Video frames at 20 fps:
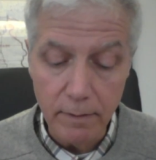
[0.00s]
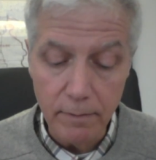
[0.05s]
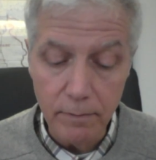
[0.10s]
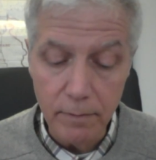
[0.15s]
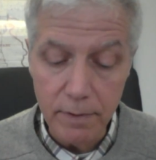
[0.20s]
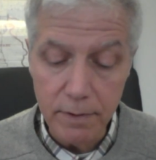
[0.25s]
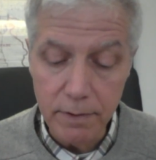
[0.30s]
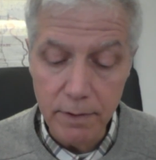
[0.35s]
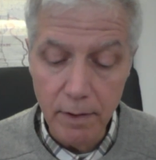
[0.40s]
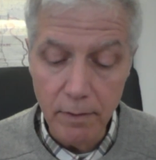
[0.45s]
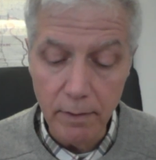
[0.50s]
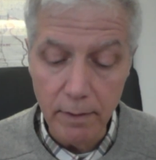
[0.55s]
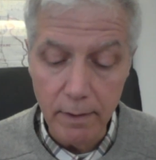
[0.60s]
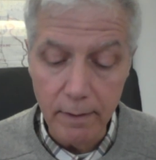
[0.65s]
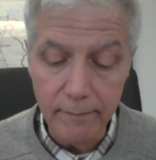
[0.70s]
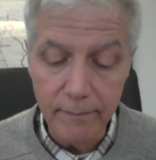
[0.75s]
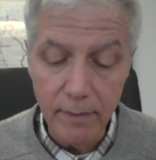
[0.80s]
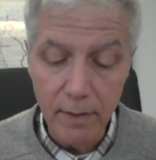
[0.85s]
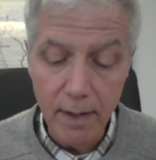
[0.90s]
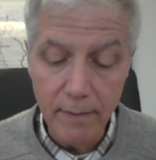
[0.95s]
was nearly
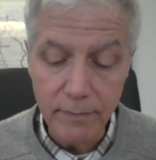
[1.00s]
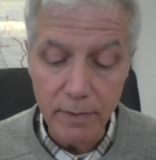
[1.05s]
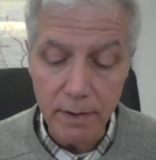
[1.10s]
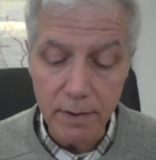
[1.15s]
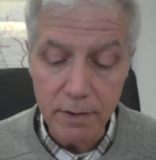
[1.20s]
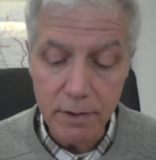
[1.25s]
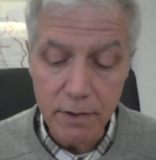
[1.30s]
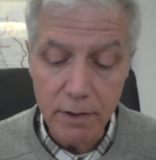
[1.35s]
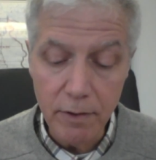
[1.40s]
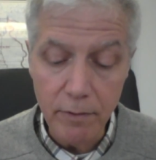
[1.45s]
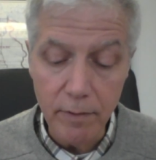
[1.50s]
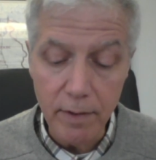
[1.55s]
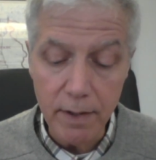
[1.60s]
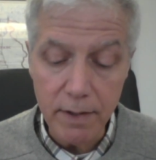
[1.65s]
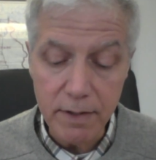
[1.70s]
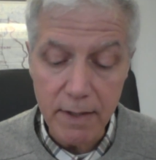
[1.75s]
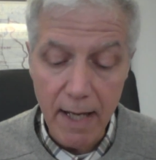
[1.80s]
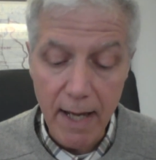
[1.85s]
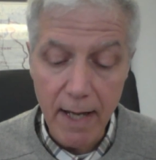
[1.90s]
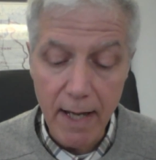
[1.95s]
involved in a
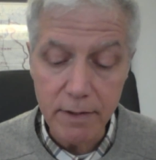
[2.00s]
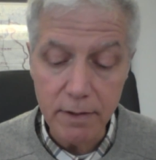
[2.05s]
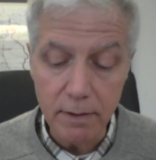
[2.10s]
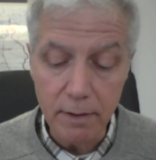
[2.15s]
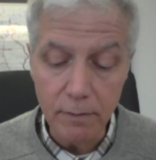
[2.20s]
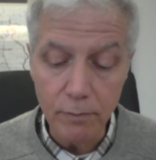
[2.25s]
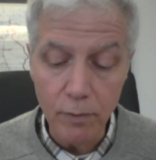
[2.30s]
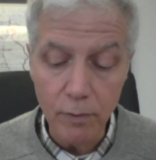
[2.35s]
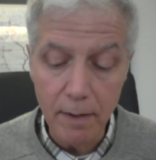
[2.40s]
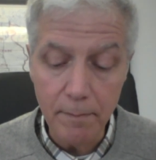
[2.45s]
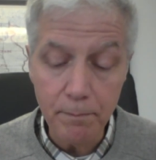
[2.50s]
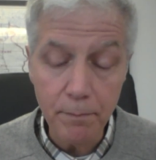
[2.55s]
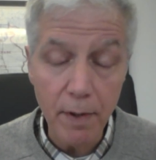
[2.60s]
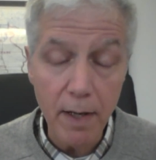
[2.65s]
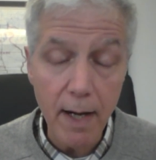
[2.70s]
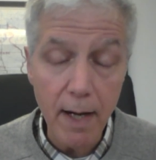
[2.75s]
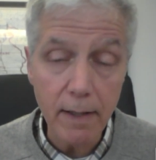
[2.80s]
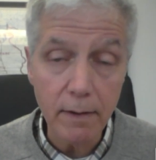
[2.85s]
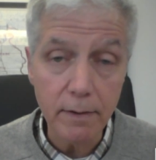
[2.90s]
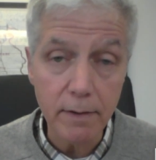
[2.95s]
serious accident while
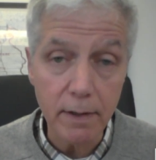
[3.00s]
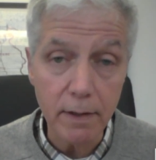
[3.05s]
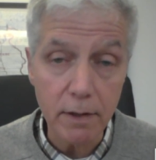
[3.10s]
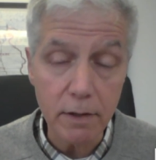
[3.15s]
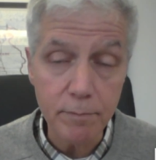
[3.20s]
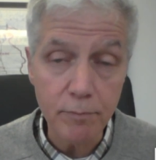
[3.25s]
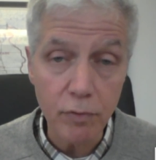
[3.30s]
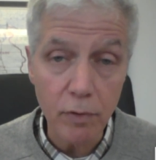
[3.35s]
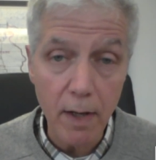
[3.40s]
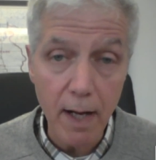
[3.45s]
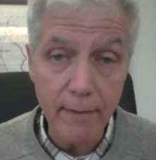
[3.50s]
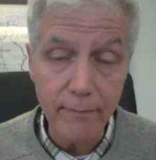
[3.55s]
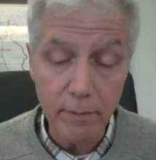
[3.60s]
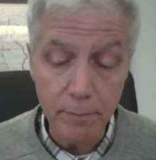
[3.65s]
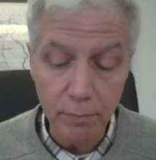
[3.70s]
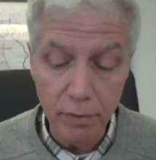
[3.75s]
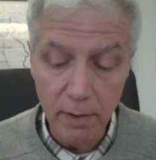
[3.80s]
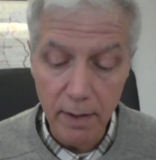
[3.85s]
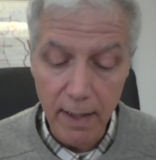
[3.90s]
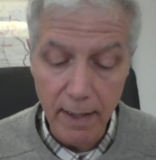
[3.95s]
piloting his private
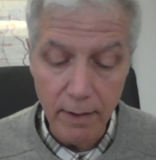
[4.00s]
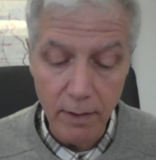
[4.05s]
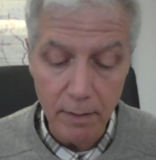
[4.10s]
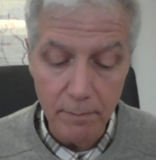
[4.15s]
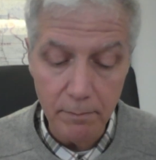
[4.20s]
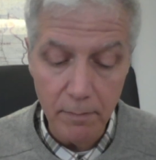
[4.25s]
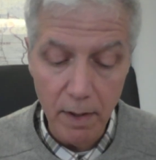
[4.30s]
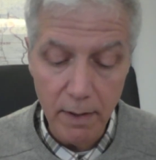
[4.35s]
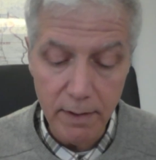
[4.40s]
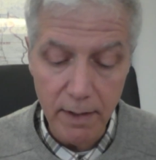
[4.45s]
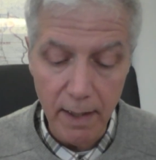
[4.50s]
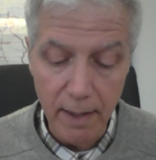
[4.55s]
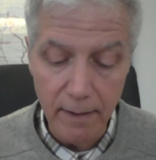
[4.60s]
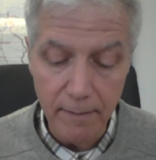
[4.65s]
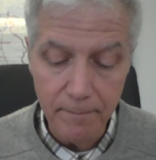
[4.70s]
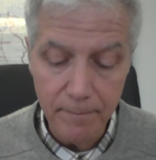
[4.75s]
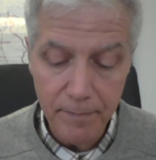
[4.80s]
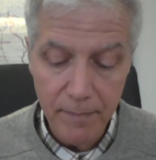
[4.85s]
plane on Monday.